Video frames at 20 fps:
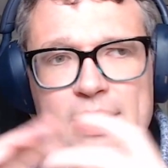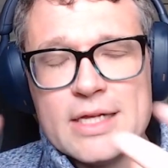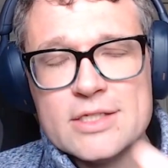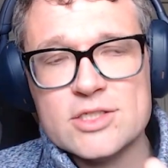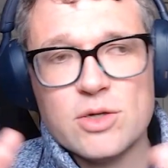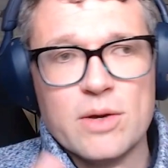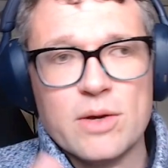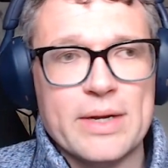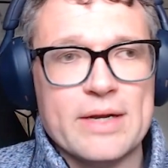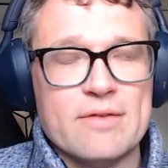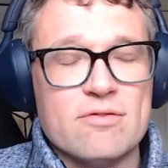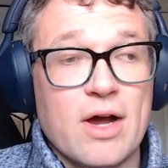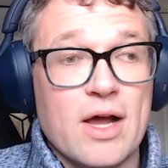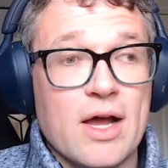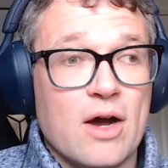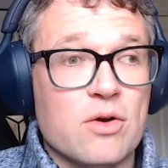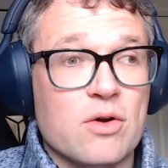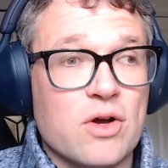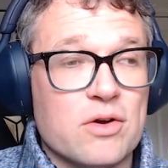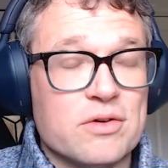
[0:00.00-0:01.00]
So I went, right,
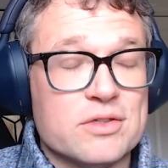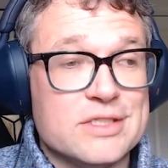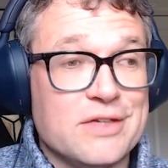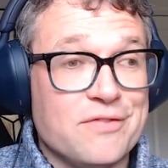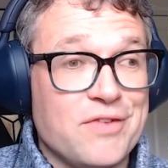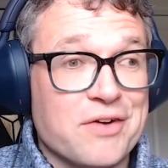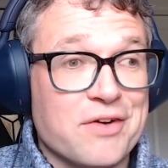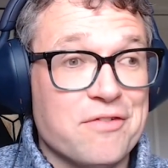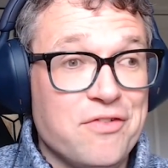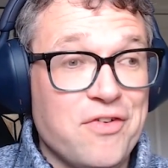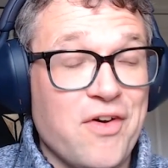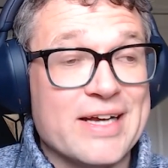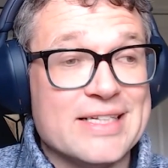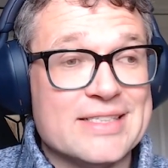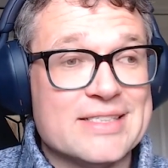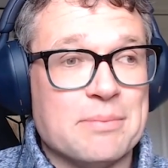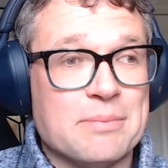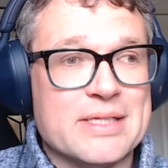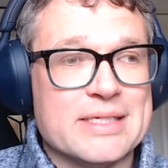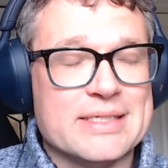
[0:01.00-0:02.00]
I'll go and see if I can
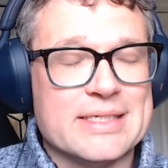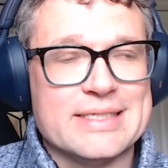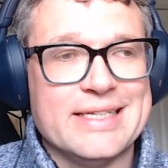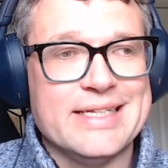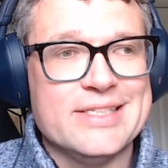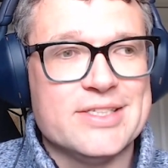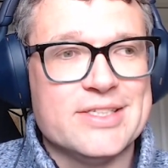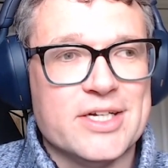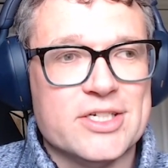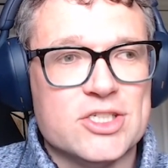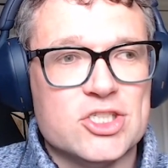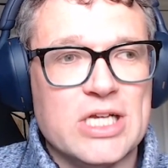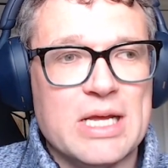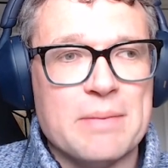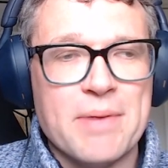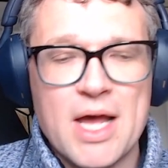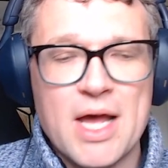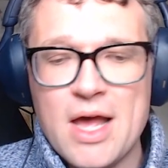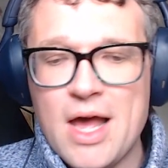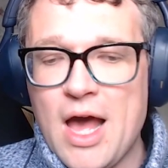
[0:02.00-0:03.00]
find someone that did an
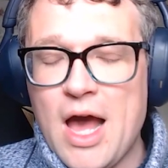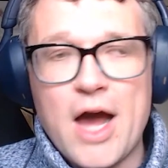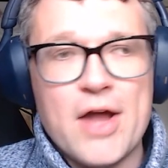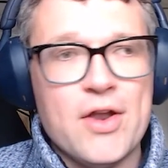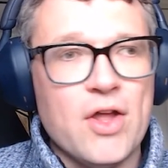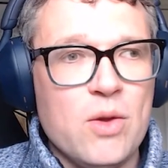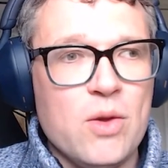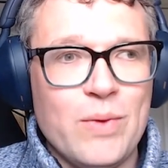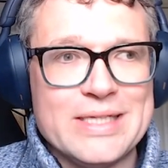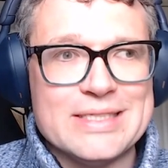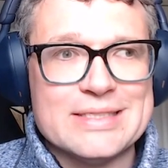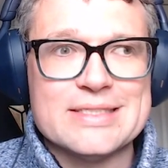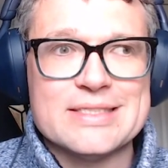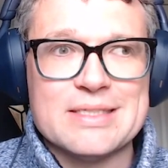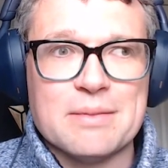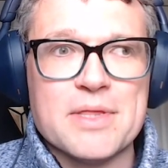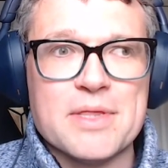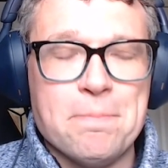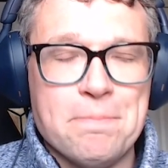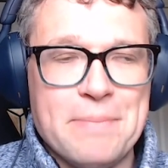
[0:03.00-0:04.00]
internship. And I went to
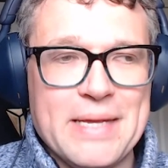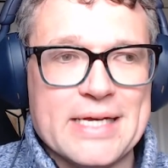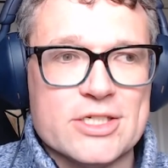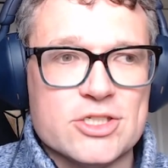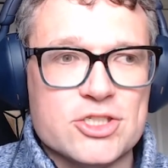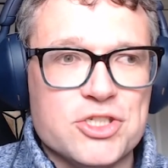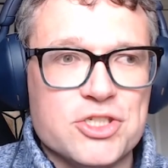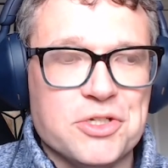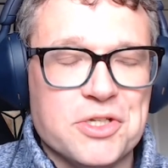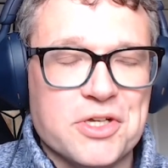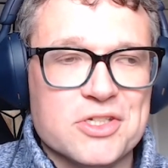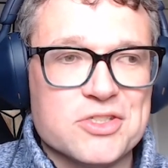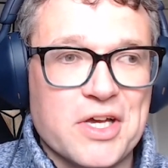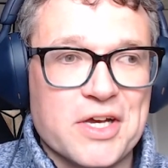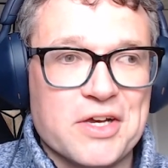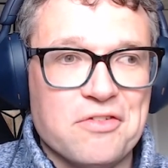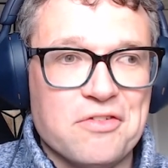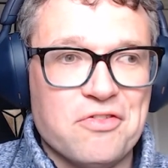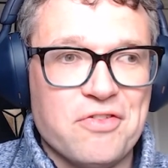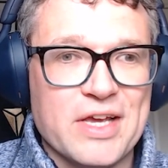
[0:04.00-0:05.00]
some of the biggest studios that
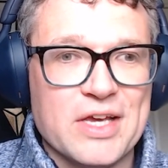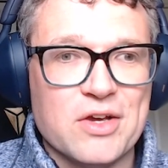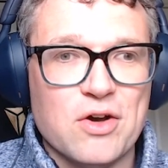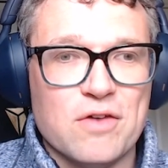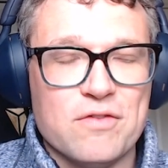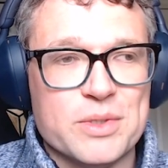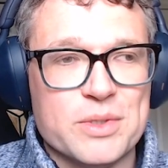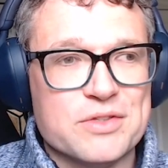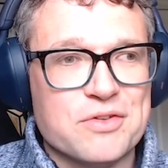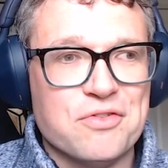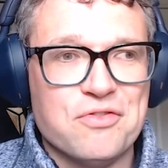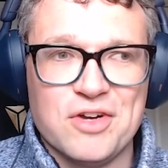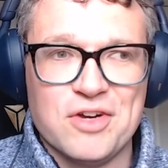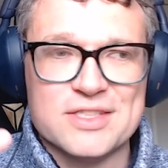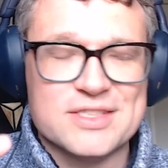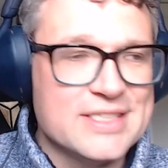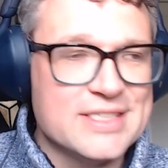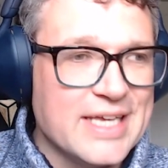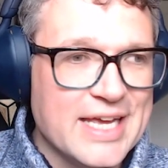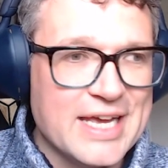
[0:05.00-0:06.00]
I could think of. I went to
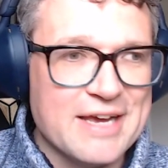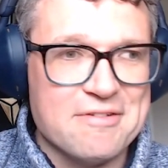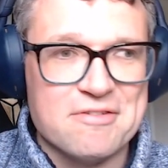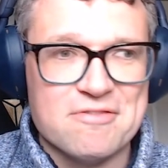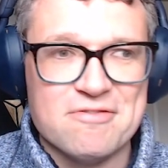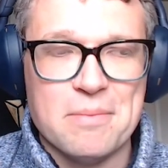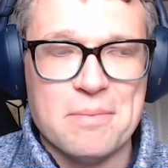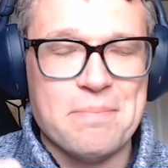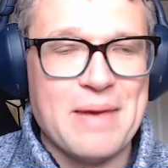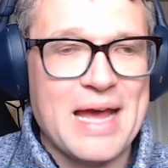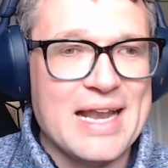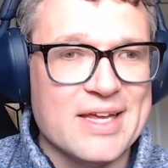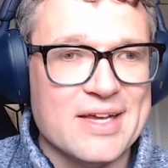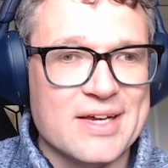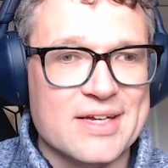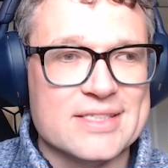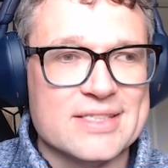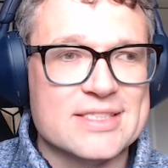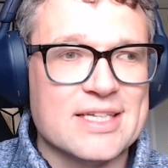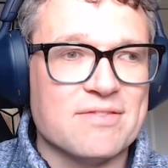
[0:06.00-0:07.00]
Frontier and
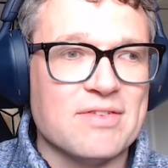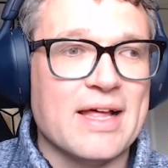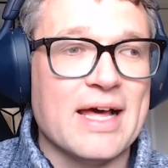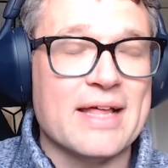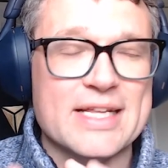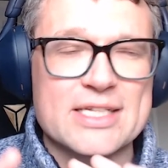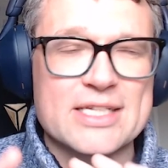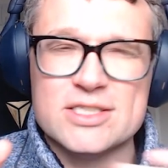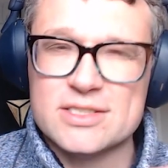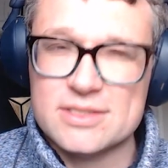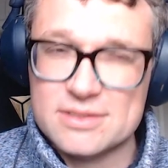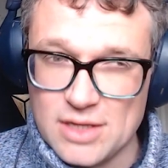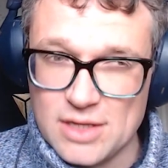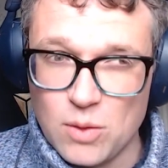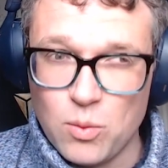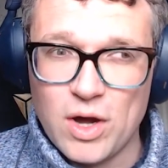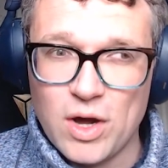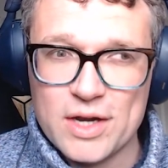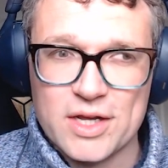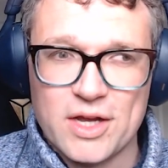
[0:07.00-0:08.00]
Rebellion and stuff like that. This is
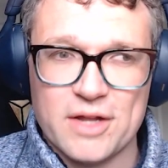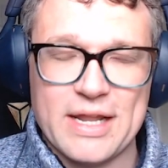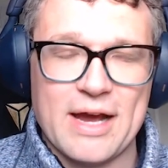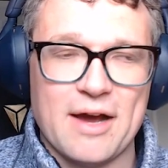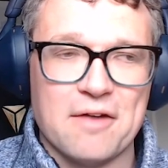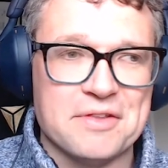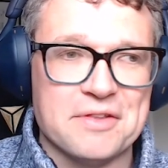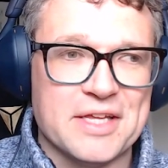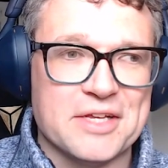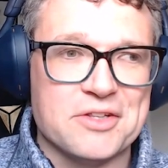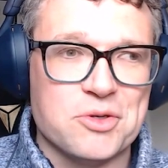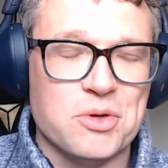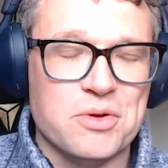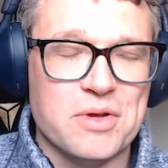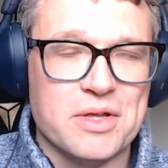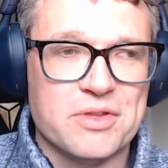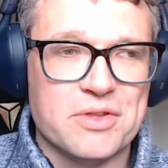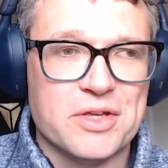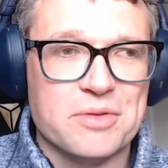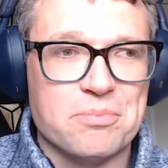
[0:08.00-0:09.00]
a while ago now. I think
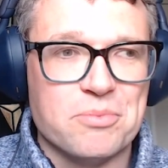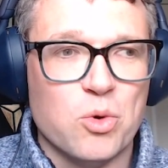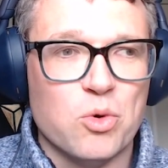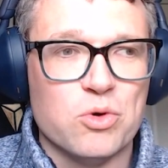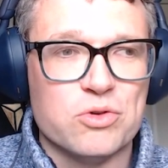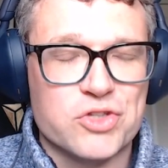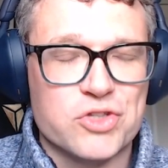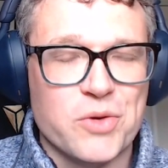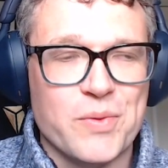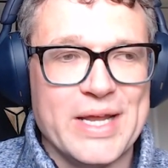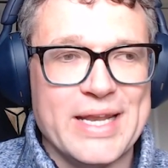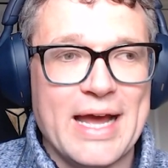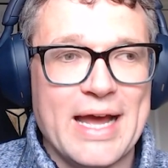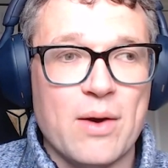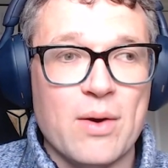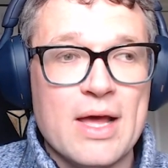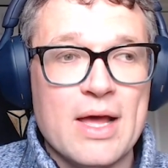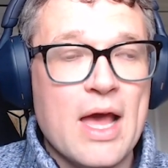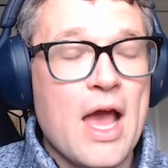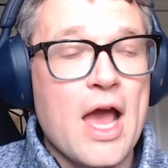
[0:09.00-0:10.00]
they more do it
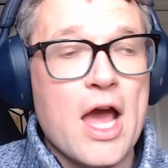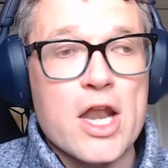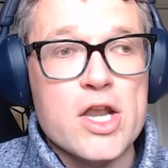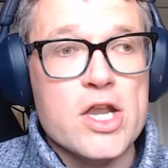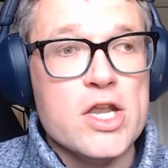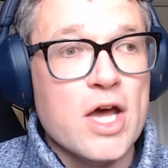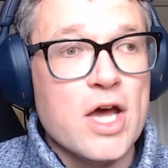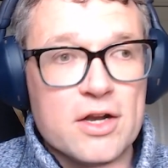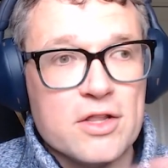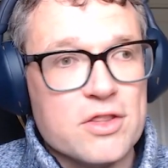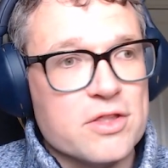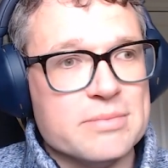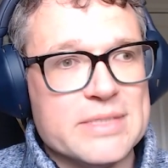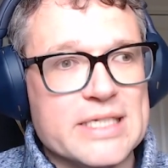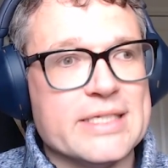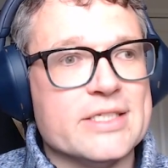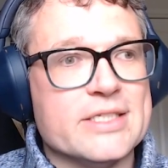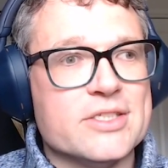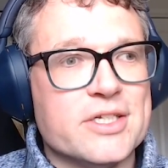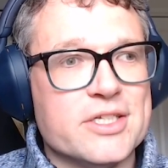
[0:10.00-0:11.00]
now. None of them
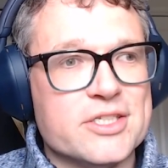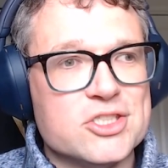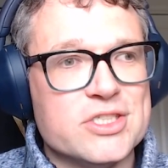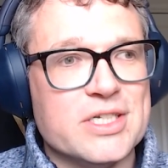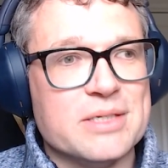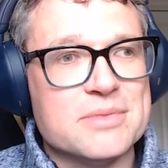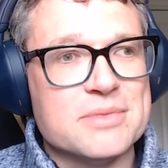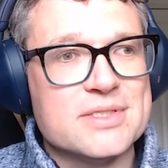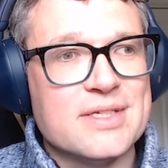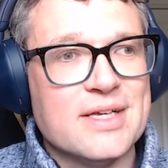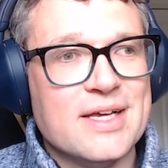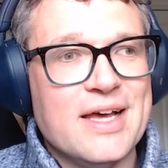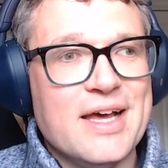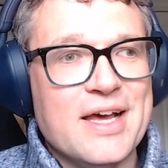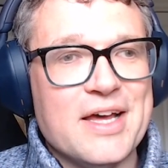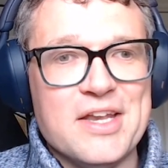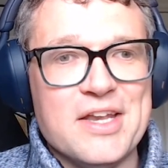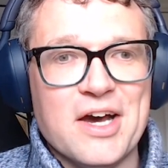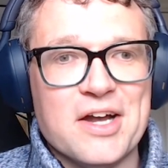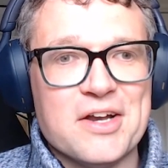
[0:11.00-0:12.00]
did internships.
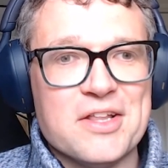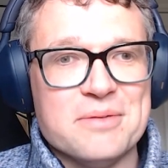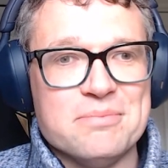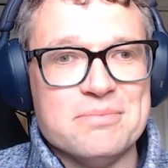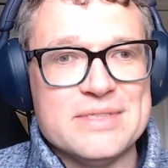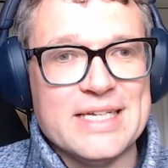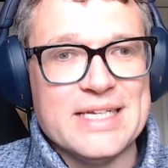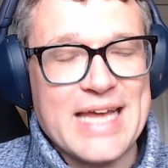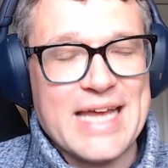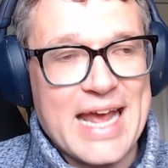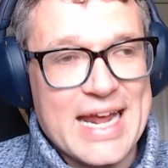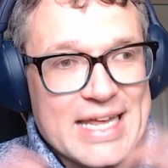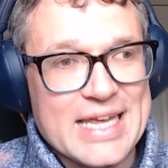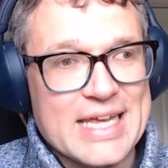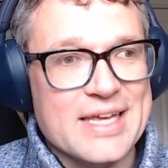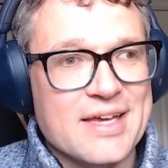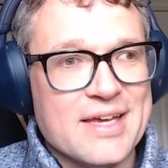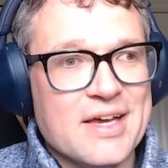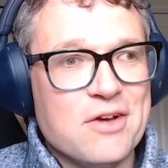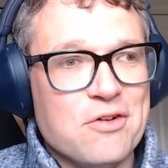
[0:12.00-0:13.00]
None of them did
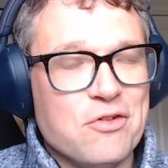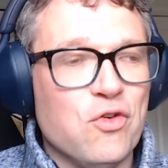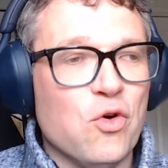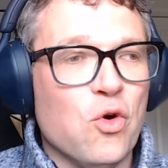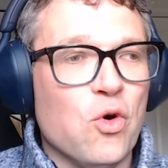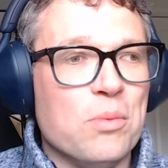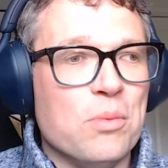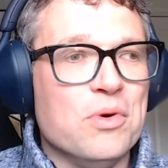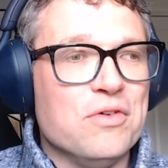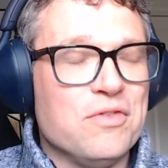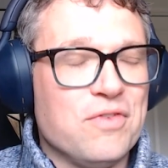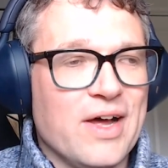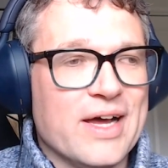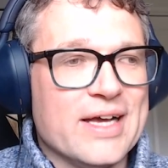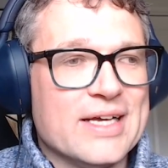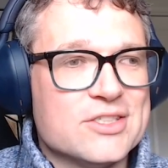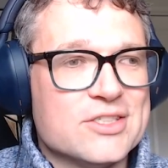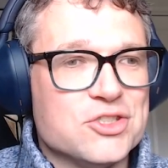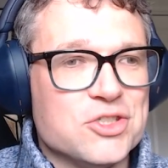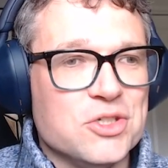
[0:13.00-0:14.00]
any form of
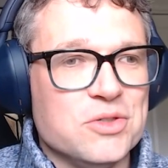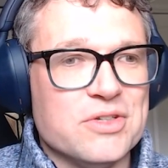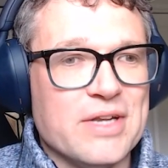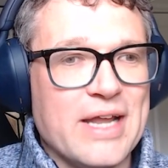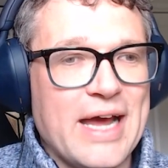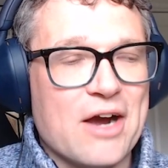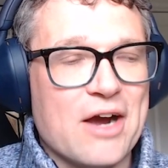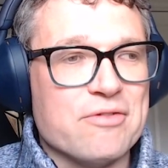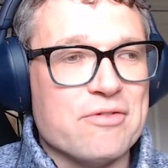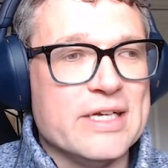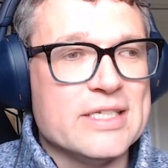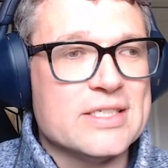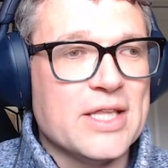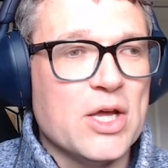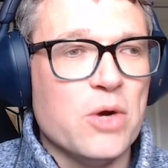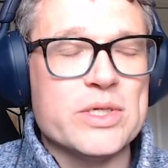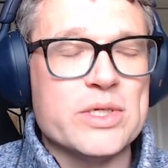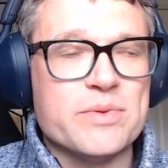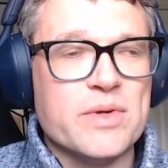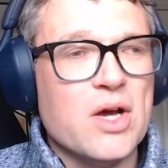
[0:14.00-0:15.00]
student outreach. And
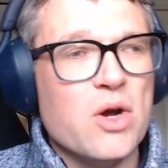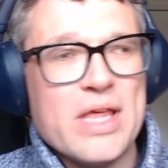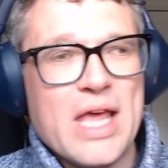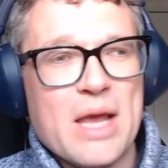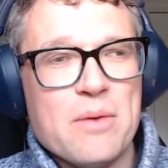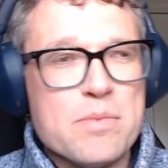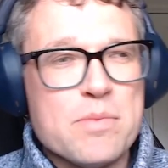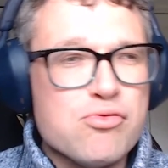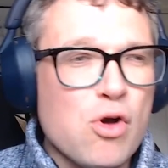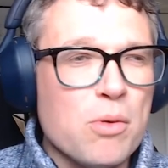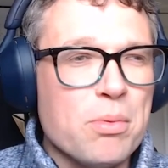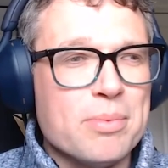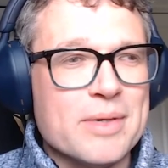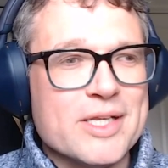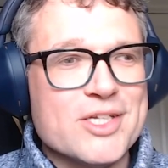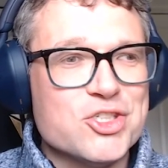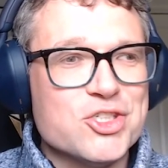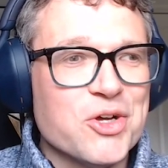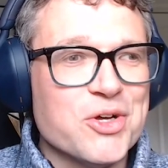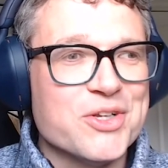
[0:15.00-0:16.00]
they always went, oh yeah, we
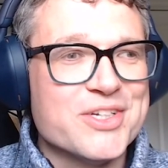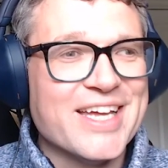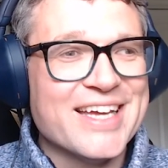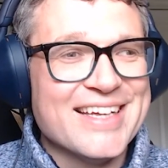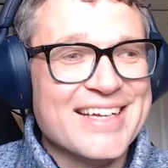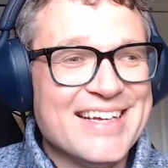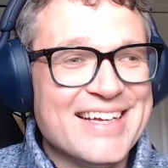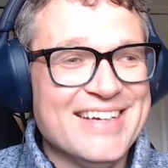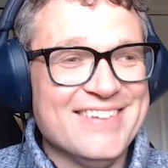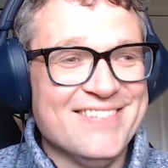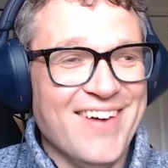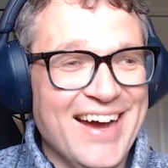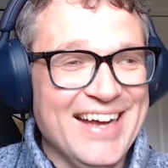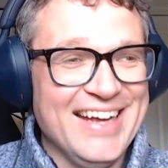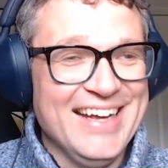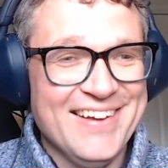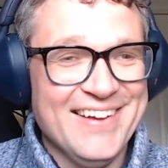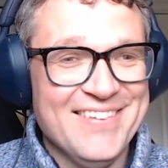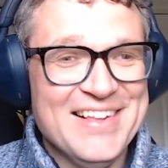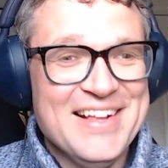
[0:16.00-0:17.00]
probably should.
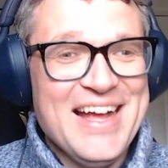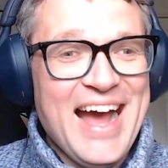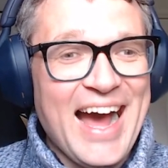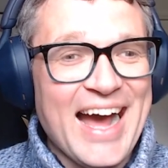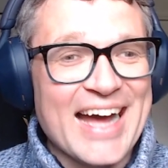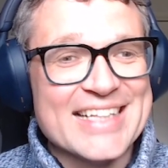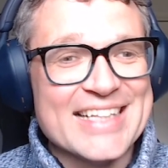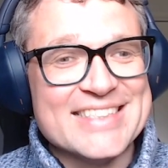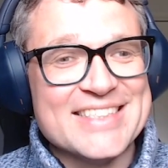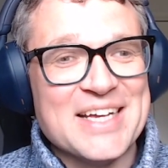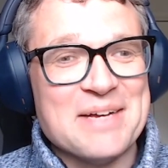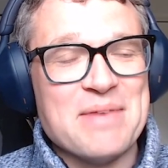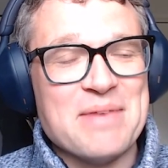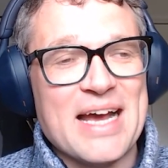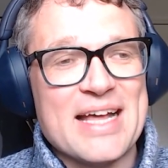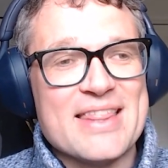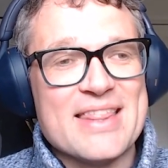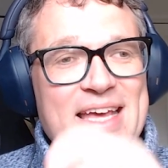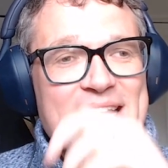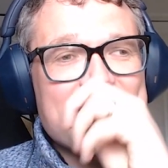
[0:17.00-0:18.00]
Right? And
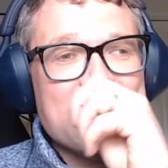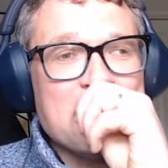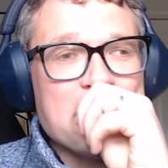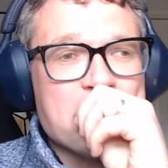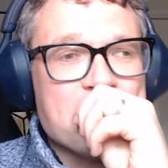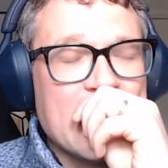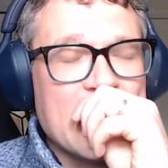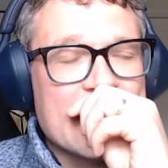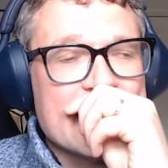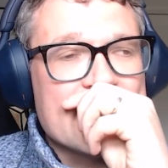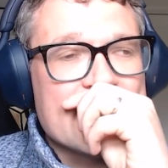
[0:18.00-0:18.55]
then